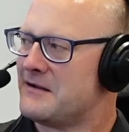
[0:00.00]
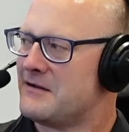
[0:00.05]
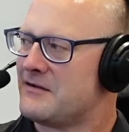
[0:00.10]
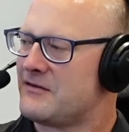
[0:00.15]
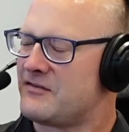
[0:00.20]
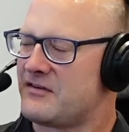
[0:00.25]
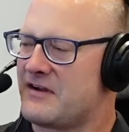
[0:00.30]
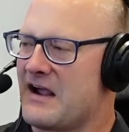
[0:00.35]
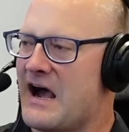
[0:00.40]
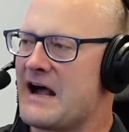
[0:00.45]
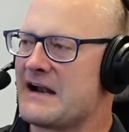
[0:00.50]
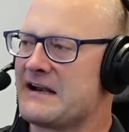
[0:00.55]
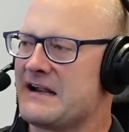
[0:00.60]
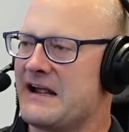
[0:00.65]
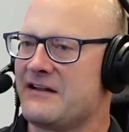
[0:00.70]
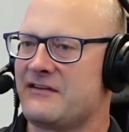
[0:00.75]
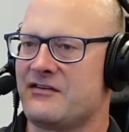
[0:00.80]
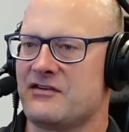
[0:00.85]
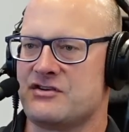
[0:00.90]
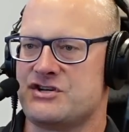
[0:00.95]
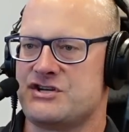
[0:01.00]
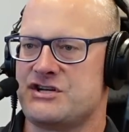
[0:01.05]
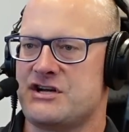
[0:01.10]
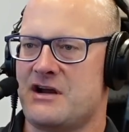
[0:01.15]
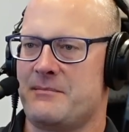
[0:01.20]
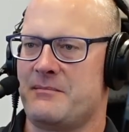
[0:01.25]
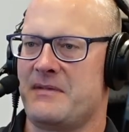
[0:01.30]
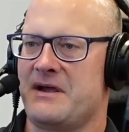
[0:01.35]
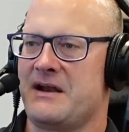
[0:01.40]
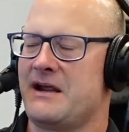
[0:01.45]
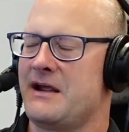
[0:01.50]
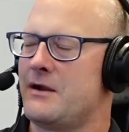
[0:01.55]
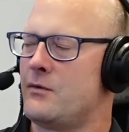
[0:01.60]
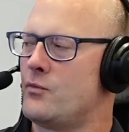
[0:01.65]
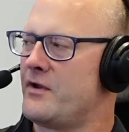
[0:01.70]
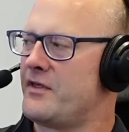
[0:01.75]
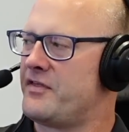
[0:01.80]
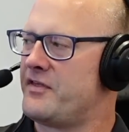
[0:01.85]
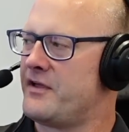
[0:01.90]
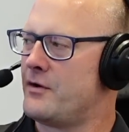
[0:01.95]
Scott gets a shipment in
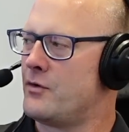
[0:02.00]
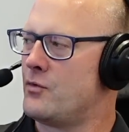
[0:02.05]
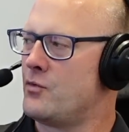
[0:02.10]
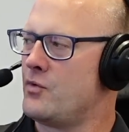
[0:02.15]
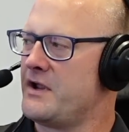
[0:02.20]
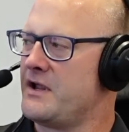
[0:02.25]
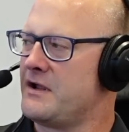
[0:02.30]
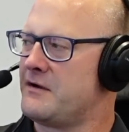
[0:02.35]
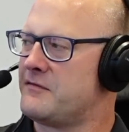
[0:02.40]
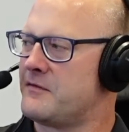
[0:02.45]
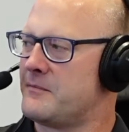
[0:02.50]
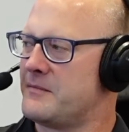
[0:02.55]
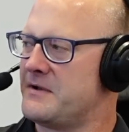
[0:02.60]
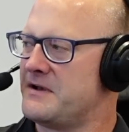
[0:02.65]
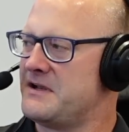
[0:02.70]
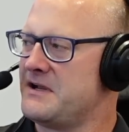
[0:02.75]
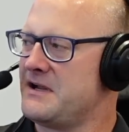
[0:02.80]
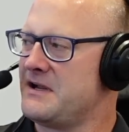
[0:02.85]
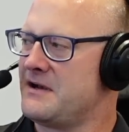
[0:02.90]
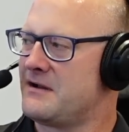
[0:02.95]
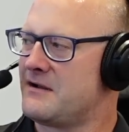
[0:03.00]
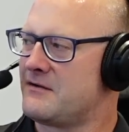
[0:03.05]
within a week from Adidas.